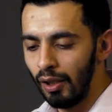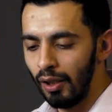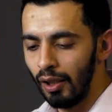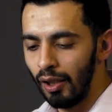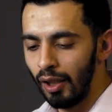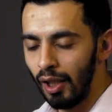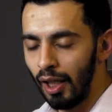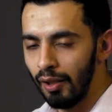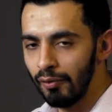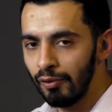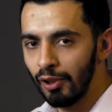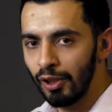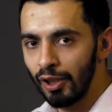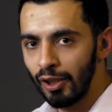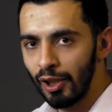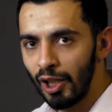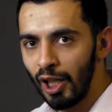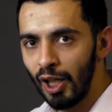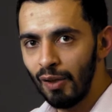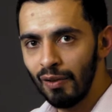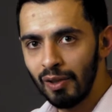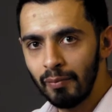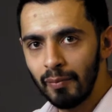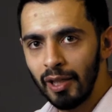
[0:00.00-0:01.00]
I've got to
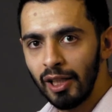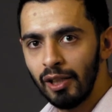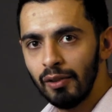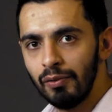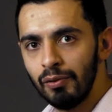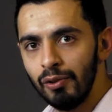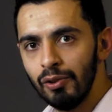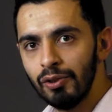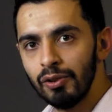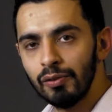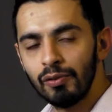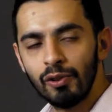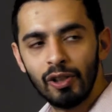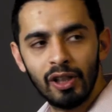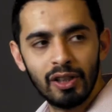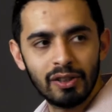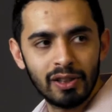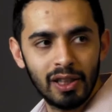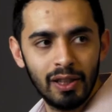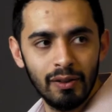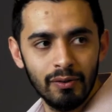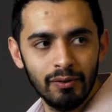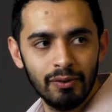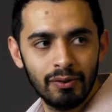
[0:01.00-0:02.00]
go and make a future for
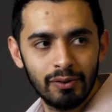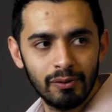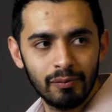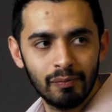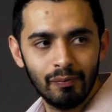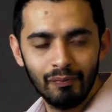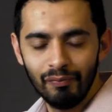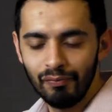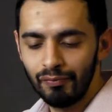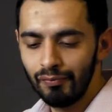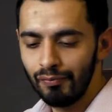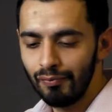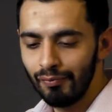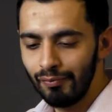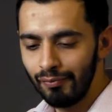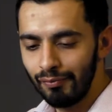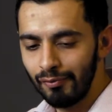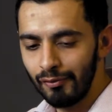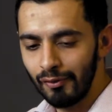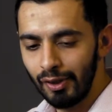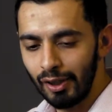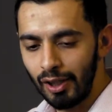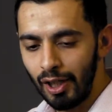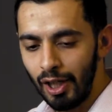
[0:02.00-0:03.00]
ourselves.
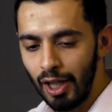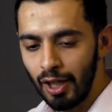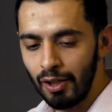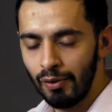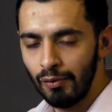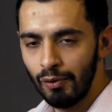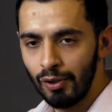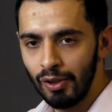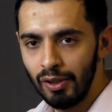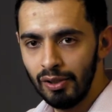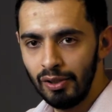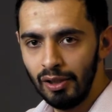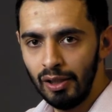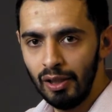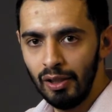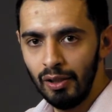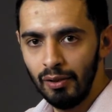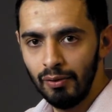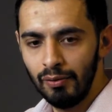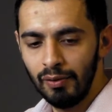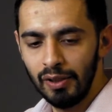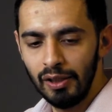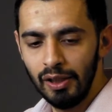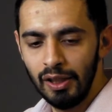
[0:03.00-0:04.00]
I don't want to
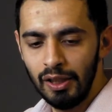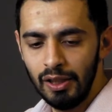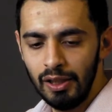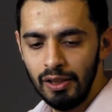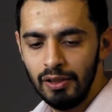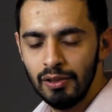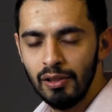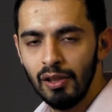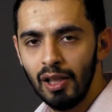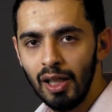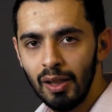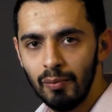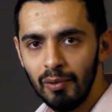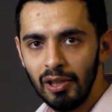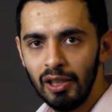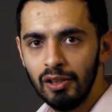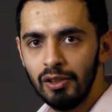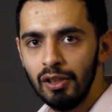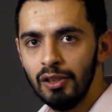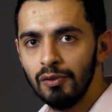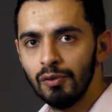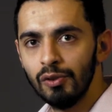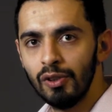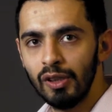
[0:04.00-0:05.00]
deal with these
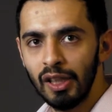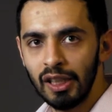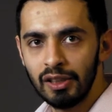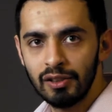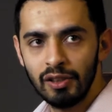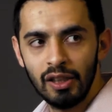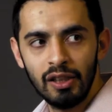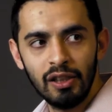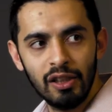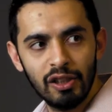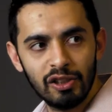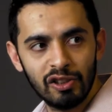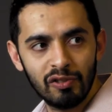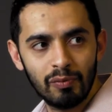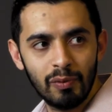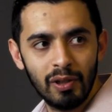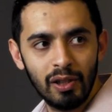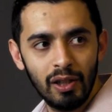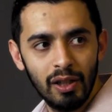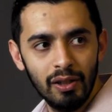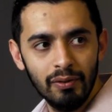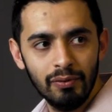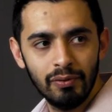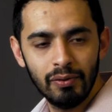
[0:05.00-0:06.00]
liabilities for the next 10 years of my
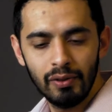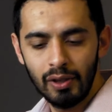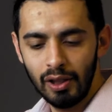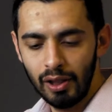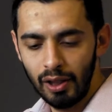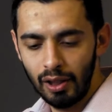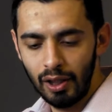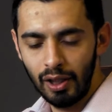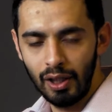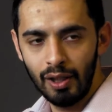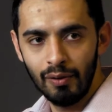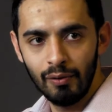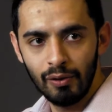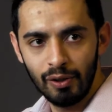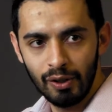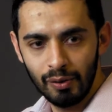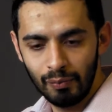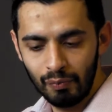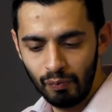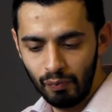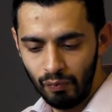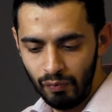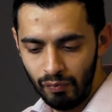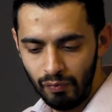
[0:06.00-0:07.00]
life. I want to
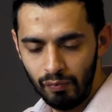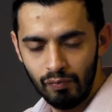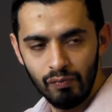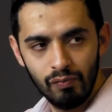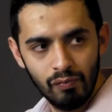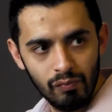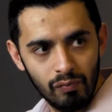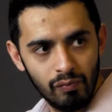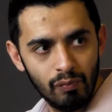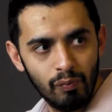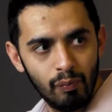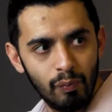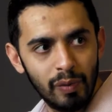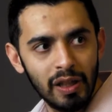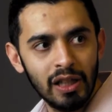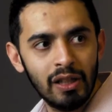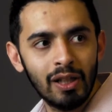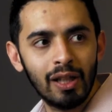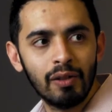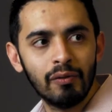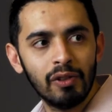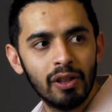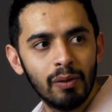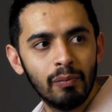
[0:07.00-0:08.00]
be
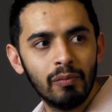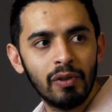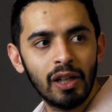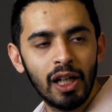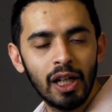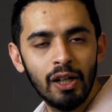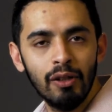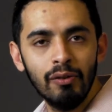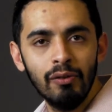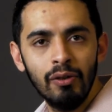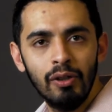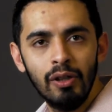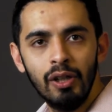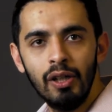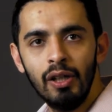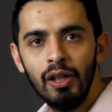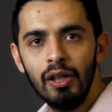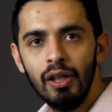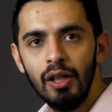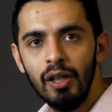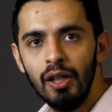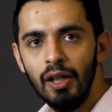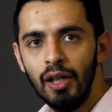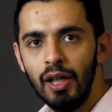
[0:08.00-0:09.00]
done with them now.
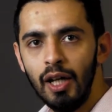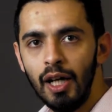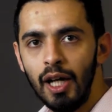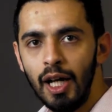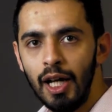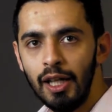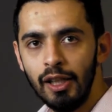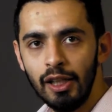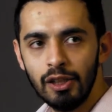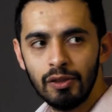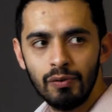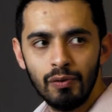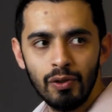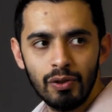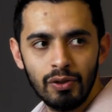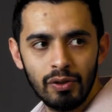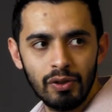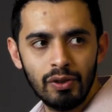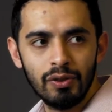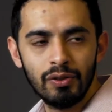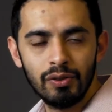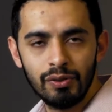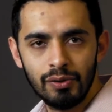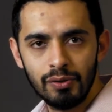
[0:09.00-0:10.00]
And this future
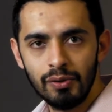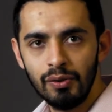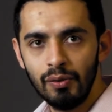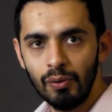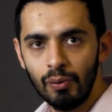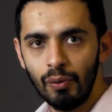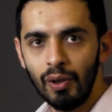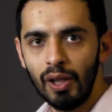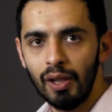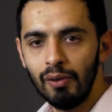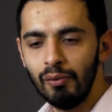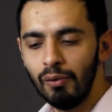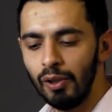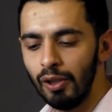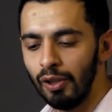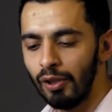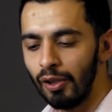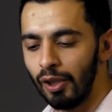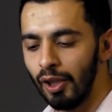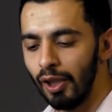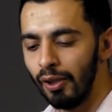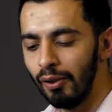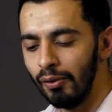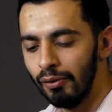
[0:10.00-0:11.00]
is the way we're going to
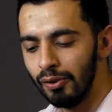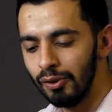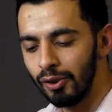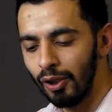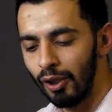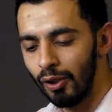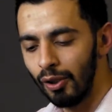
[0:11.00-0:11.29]
go. So